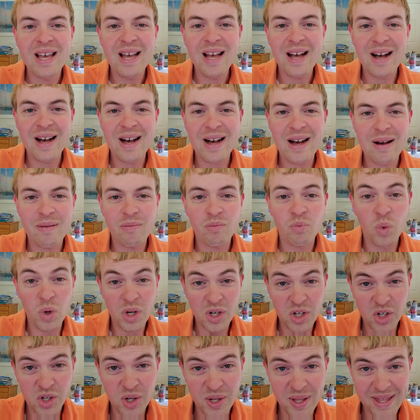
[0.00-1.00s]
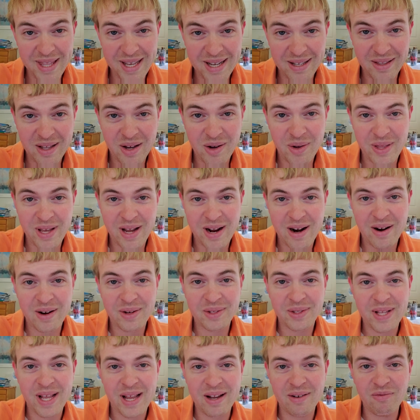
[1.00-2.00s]
One good thing though there
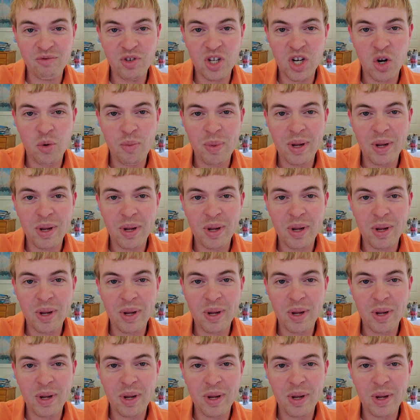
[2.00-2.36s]
is that,